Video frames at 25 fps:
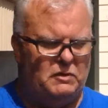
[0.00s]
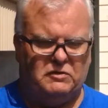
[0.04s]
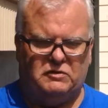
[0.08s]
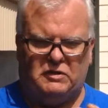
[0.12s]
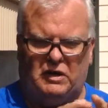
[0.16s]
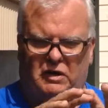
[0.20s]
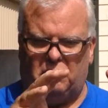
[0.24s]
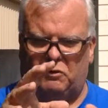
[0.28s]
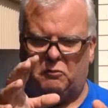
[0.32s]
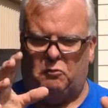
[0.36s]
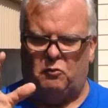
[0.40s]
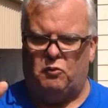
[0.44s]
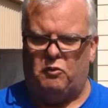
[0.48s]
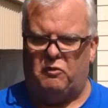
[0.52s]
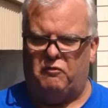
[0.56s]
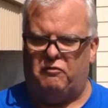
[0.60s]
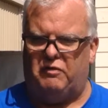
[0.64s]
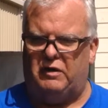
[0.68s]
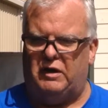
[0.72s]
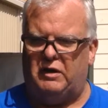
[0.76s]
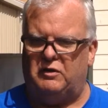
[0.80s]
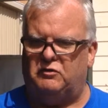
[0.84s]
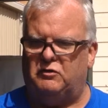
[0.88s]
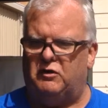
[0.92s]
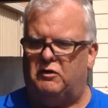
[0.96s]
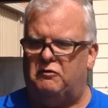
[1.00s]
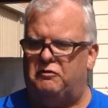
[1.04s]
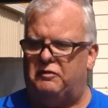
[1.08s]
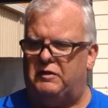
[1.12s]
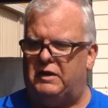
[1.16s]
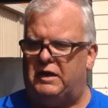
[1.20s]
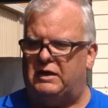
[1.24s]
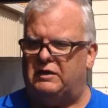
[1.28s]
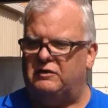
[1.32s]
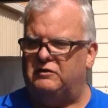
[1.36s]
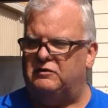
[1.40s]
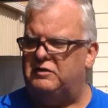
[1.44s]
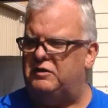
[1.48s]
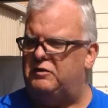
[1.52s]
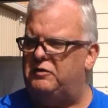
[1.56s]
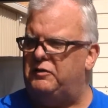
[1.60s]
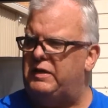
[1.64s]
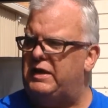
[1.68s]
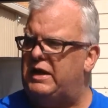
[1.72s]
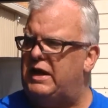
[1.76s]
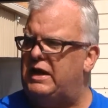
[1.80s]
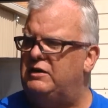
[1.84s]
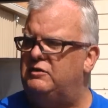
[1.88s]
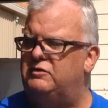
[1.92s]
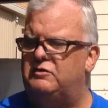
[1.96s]
So the water flows off. They can sit
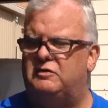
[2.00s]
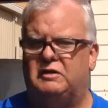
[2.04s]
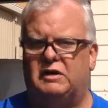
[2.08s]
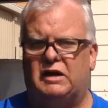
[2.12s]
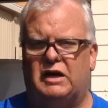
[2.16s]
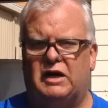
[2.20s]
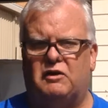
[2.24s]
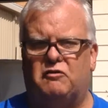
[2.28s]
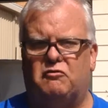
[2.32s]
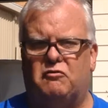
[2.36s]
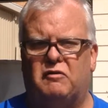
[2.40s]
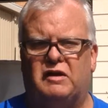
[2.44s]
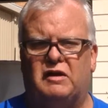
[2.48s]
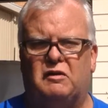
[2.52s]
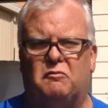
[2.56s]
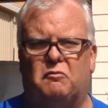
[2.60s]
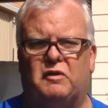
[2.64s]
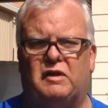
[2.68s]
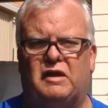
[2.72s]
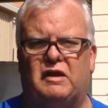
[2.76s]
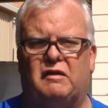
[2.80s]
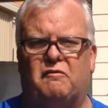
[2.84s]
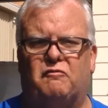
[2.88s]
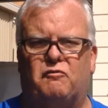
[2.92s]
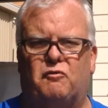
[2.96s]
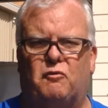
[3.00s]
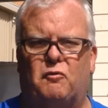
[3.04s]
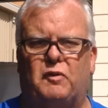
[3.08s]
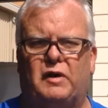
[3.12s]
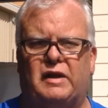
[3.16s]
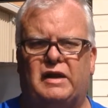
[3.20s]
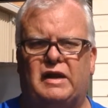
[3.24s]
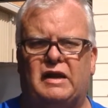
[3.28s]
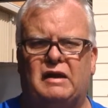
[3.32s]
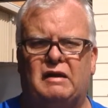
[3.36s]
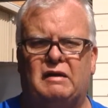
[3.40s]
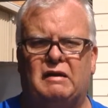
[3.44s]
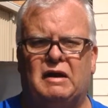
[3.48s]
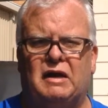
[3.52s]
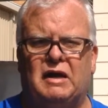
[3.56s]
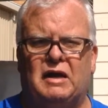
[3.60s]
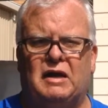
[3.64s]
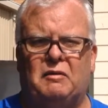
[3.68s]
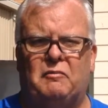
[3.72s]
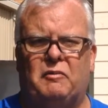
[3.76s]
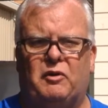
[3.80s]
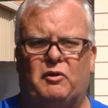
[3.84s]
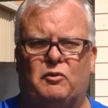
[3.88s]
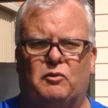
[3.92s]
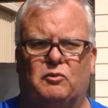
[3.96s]
on the edge and drink it without falling in,
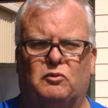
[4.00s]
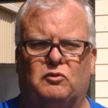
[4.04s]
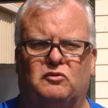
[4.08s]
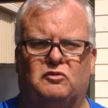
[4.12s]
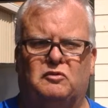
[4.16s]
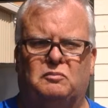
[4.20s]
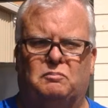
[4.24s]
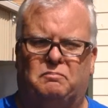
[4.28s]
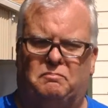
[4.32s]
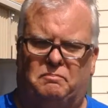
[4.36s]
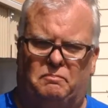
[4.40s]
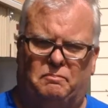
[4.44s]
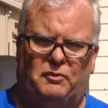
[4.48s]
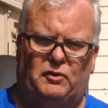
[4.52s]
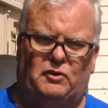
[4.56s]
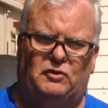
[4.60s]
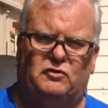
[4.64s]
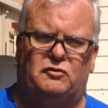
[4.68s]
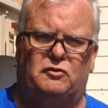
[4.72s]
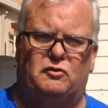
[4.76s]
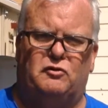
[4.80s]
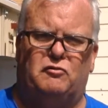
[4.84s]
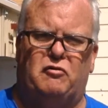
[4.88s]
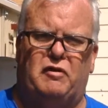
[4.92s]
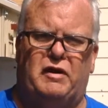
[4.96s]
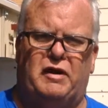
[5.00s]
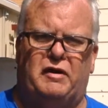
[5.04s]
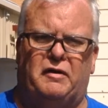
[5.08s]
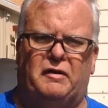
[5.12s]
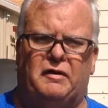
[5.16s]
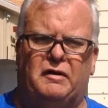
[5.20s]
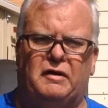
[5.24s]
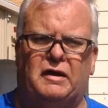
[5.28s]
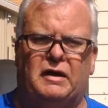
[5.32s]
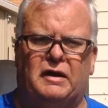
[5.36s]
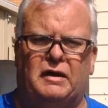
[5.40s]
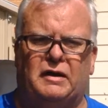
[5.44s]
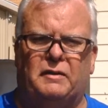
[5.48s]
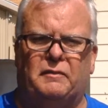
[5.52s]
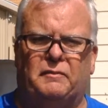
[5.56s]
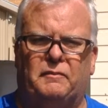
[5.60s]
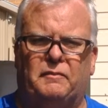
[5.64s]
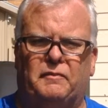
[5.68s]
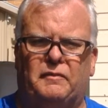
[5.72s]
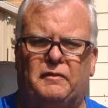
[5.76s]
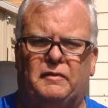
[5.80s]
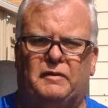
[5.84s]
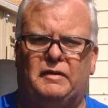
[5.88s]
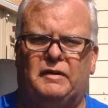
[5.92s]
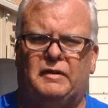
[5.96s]
because bees do drown. Yeah.
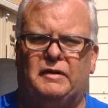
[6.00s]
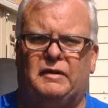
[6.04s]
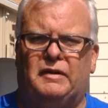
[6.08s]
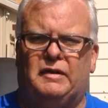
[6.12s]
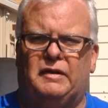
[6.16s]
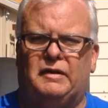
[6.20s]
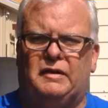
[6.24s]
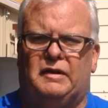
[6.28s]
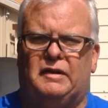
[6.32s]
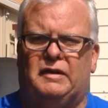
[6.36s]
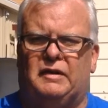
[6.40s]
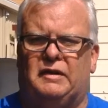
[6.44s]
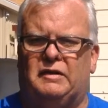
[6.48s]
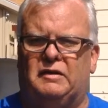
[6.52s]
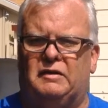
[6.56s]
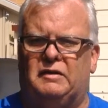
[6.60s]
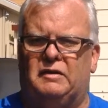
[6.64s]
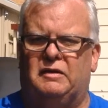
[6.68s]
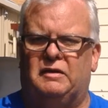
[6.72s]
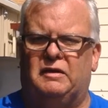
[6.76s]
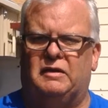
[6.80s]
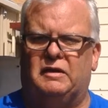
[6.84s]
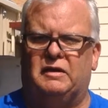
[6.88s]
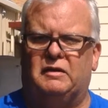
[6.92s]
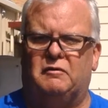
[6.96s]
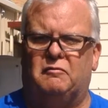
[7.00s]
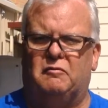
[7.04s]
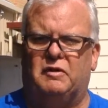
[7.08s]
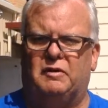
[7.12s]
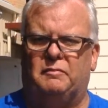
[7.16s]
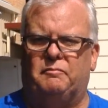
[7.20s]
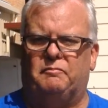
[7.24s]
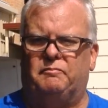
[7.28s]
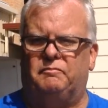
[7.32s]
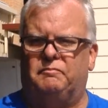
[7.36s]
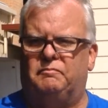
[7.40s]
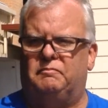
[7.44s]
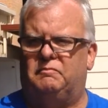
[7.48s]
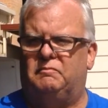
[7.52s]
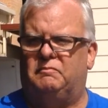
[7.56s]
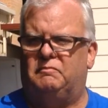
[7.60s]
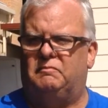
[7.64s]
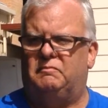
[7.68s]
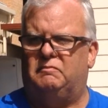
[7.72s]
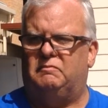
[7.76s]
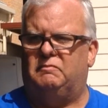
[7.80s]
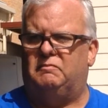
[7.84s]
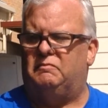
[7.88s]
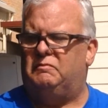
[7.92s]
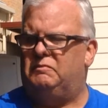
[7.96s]
Yes. Okay.
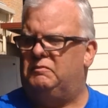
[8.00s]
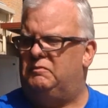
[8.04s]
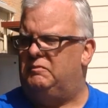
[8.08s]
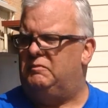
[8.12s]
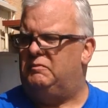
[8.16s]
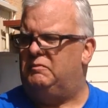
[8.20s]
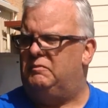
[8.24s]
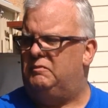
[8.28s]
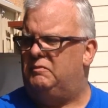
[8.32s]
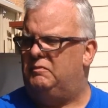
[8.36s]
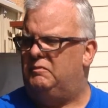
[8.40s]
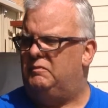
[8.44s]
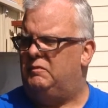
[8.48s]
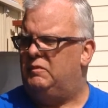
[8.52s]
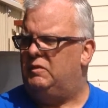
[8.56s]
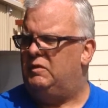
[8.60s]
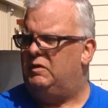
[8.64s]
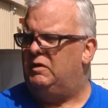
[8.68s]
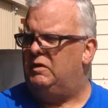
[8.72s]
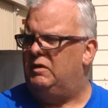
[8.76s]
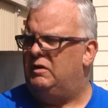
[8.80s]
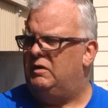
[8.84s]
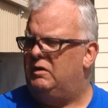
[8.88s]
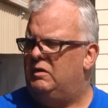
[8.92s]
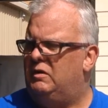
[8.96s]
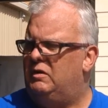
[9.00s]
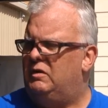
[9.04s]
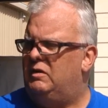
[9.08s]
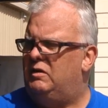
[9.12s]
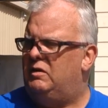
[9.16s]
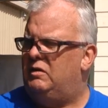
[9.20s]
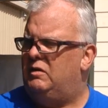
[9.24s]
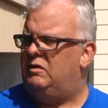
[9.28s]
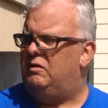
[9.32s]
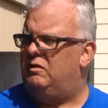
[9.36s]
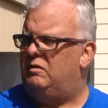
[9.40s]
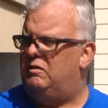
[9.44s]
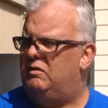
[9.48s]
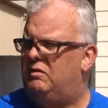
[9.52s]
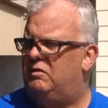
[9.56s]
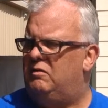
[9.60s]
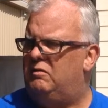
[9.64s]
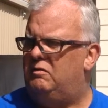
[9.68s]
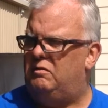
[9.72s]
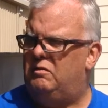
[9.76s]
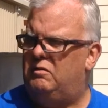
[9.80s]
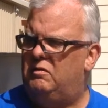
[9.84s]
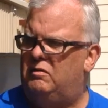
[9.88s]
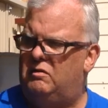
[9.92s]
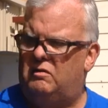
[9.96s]
And I hear that you
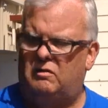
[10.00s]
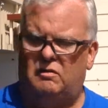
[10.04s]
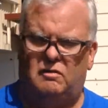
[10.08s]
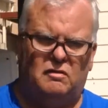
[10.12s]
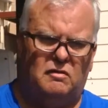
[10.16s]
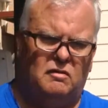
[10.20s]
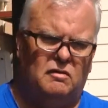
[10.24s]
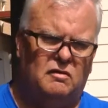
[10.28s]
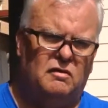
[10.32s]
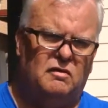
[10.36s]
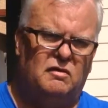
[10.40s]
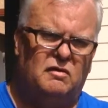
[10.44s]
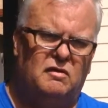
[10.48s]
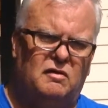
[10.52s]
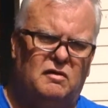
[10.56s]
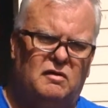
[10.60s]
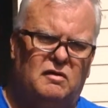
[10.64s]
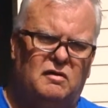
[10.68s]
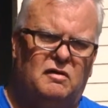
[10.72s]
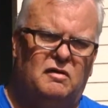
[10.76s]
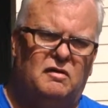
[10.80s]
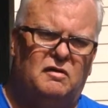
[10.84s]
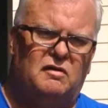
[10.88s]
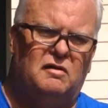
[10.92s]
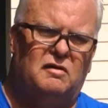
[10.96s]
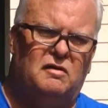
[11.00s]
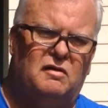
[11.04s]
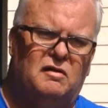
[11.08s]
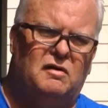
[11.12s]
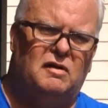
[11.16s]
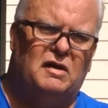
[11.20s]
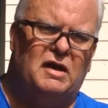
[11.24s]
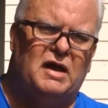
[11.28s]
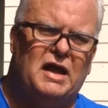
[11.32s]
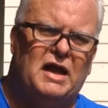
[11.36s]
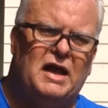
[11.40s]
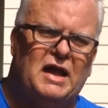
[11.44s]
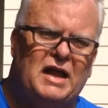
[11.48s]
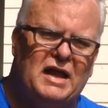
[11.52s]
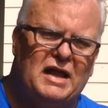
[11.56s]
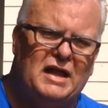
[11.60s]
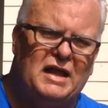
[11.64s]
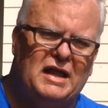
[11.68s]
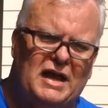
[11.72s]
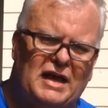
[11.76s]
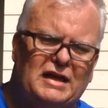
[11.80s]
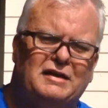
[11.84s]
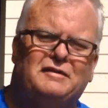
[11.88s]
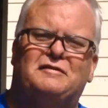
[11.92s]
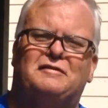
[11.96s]
will go out and pick up swarms if
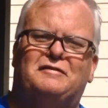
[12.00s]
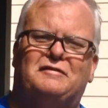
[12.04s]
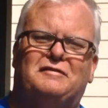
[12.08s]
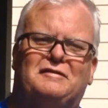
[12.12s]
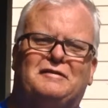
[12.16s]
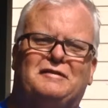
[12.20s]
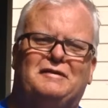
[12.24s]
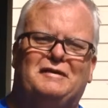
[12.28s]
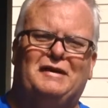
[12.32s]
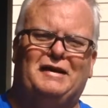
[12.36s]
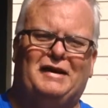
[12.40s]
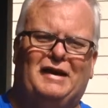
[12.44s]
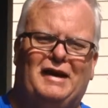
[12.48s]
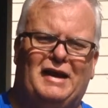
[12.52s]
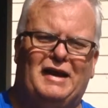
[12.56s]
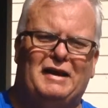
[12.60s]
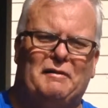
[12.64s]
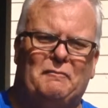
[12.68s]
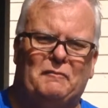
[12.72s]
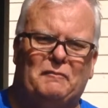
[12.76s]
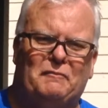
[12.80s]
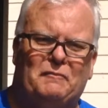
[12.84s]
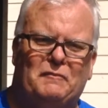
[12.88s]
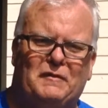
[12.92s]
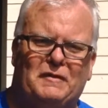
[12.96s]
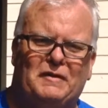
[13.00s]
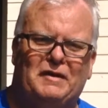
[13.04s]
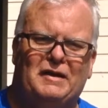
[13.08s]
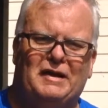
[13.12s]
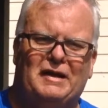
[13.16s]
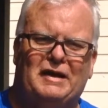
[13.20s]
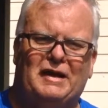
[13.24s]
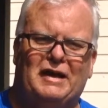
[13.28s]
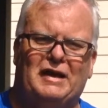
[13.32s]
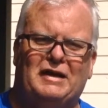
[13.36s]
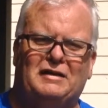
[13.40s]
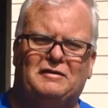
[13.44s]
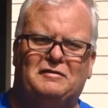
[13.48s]
anyone has a swarm they want removed.